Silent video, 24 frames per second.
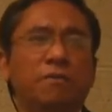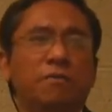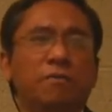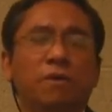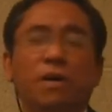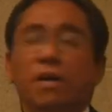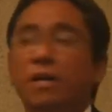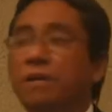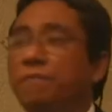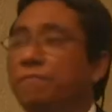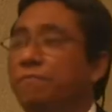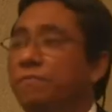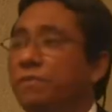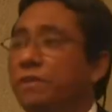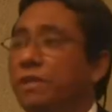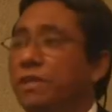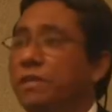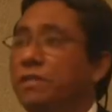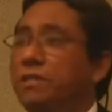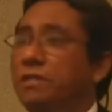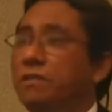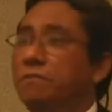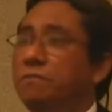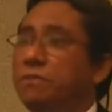one
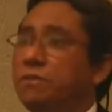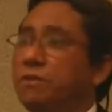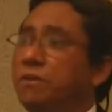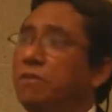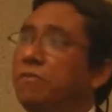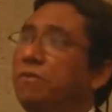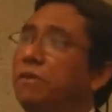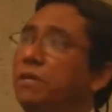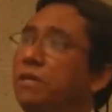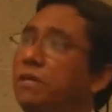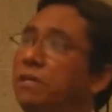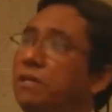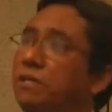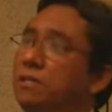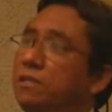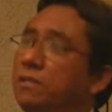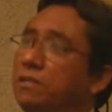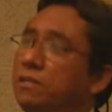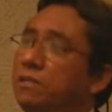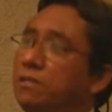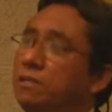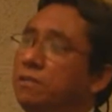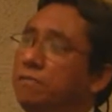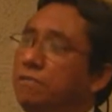in terms of
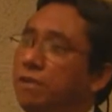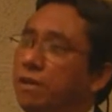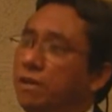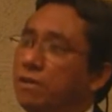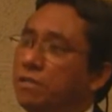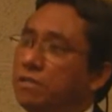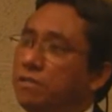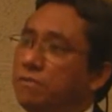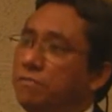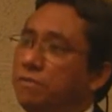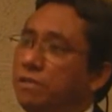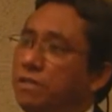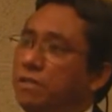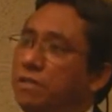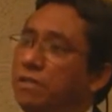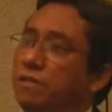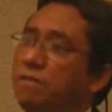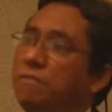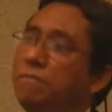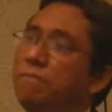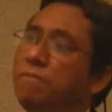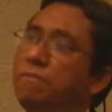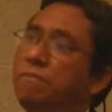philosophy,